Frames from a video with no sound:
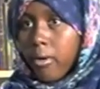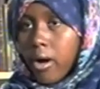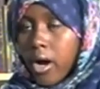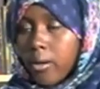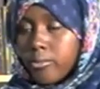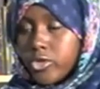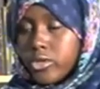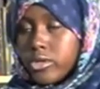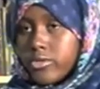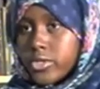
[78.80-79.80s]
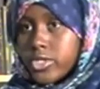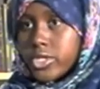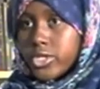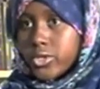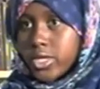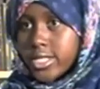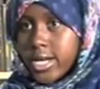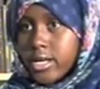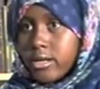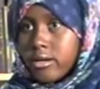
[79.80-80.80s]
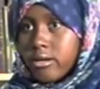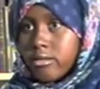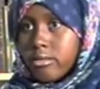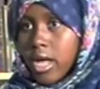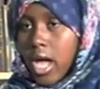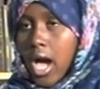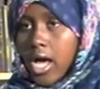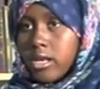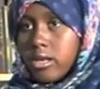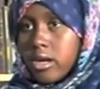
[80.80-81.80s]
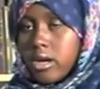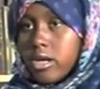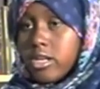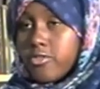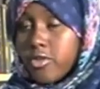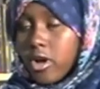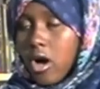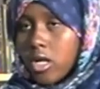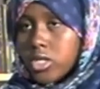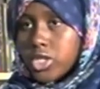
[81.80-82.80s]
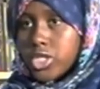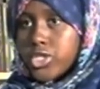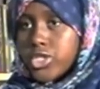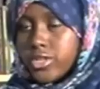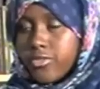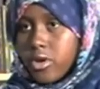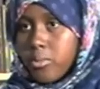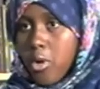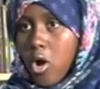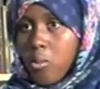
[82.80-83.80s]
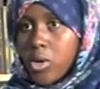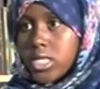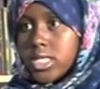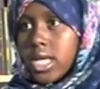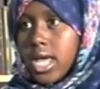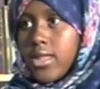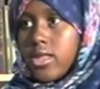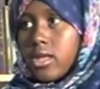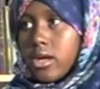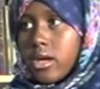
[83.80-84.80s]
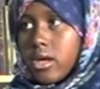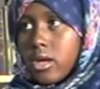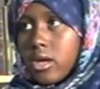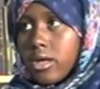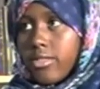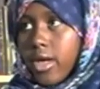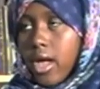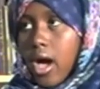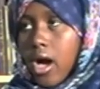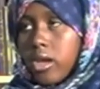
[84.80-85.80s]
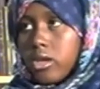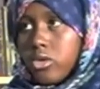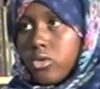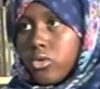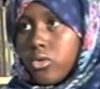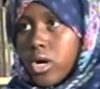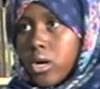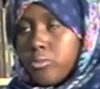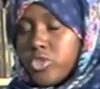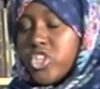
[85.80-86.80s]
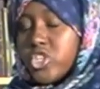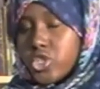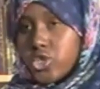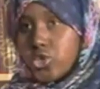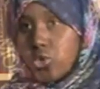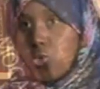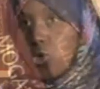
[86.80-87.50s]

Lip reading: to the university to attend. They had different colleges, different departments, and they had, you know, teachers who